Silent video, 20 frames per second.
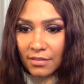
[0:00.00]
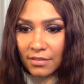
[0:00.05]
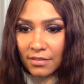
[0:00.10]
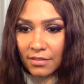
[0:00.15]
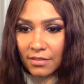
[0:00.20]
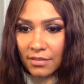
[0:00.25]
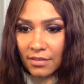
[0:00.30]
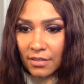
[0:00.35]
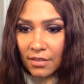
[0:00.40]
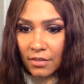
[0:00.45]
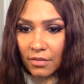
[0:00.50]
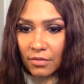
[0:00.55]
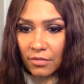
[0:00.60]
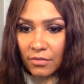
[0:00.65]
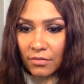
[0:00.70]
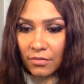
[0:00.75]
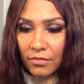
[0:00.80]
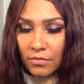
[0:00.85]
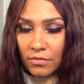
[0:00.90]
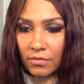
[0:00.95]
so,
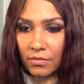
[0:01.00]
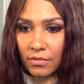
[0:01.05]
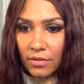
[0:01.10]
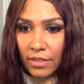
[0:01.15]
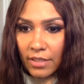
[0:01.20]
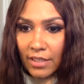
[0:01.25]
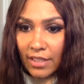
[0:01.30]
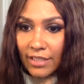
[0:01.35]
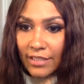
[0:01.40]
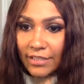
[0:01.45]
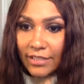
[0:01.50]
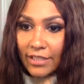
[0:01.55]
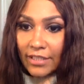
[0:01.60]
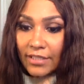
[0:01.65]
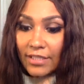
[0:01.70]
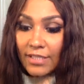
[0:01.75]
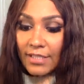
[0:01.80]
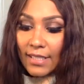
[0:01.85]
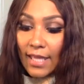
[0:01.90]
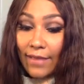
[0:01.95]
yeah,
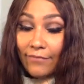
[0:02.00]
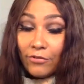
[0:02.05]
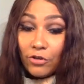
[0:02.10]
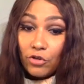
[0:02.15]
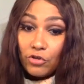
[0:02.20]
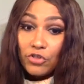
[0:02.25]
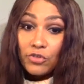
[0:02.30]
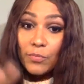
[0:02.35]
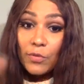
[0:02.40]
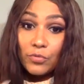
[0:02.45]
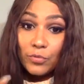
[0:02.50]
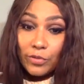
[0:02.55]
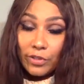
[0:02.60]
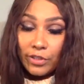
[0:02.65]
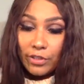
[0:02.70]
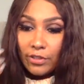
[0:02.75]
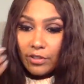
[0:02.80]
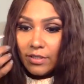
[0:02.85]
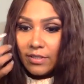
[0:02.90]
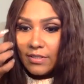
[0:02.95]
this lavender smells really good.